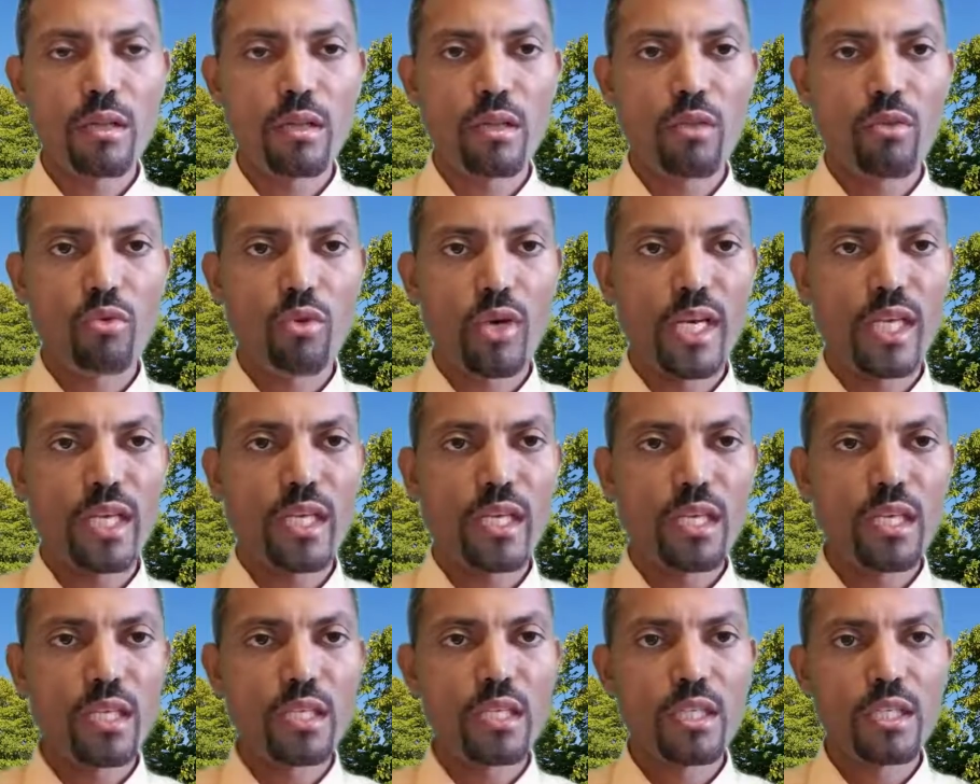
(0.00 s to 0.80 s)

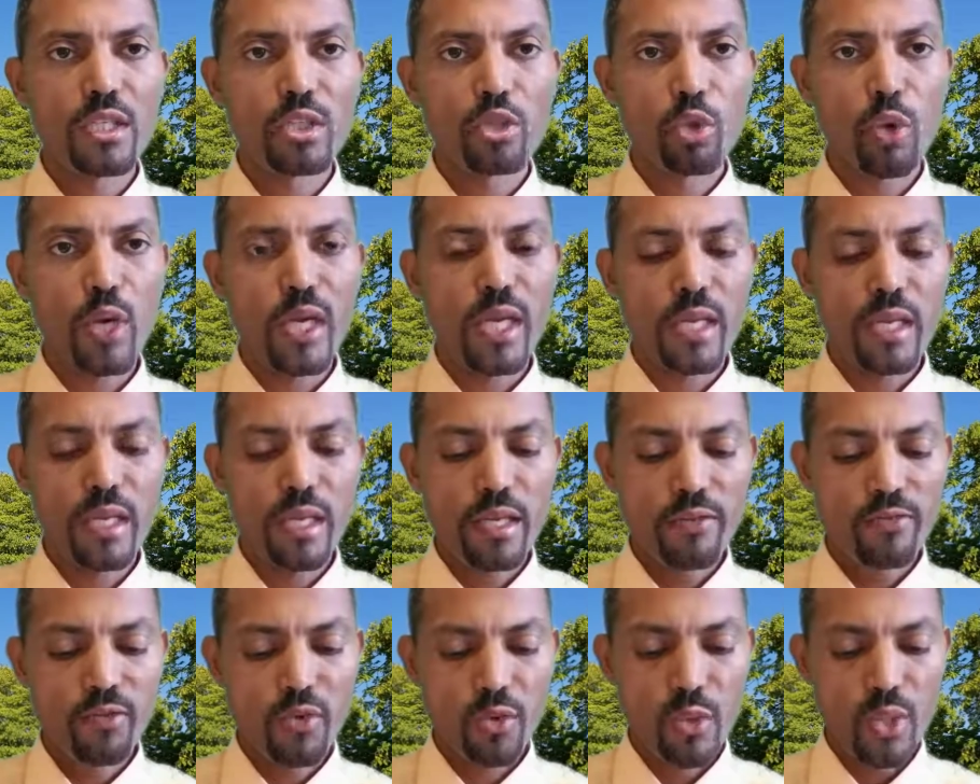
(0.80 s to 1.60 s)
3:20,
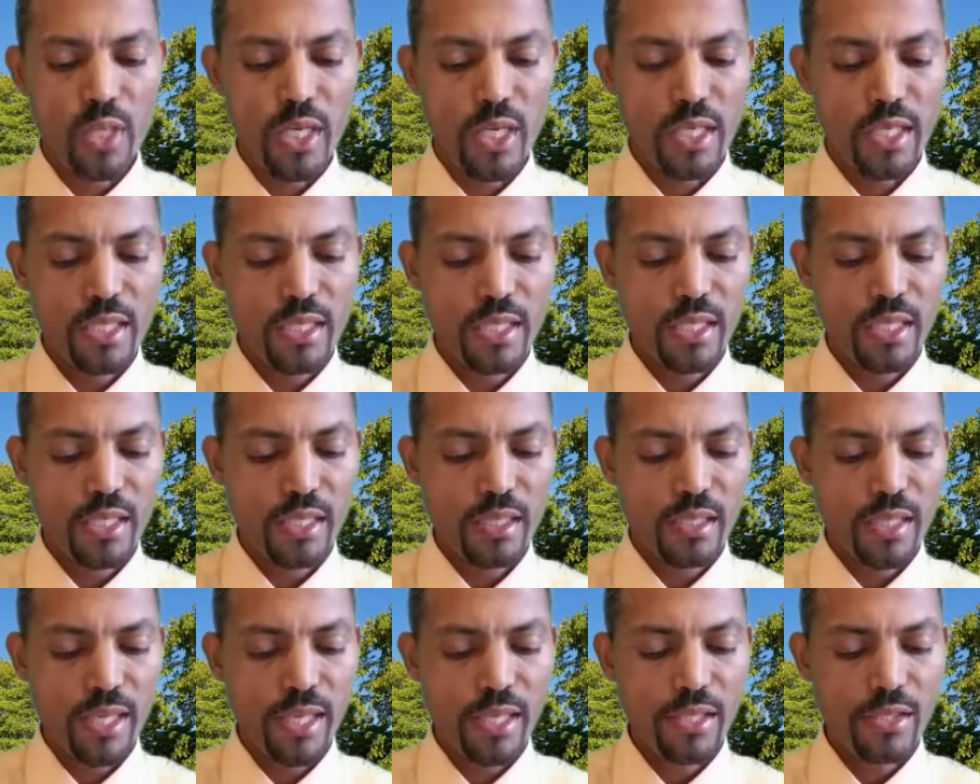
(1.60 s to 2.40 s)
if we read, it
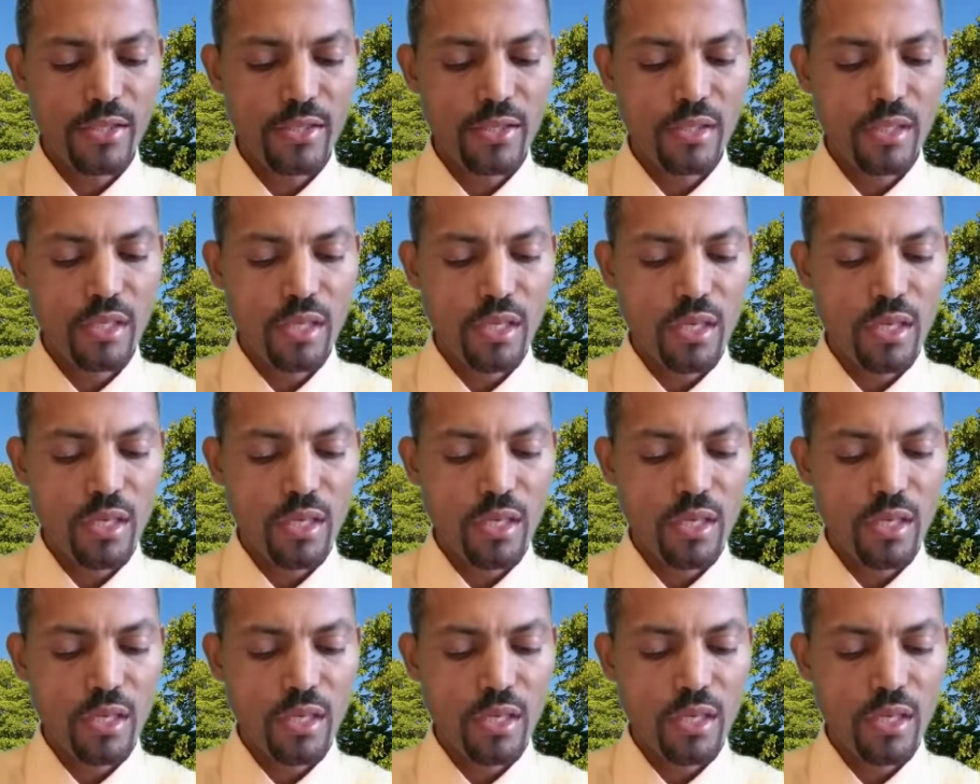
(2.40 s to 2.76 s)
says,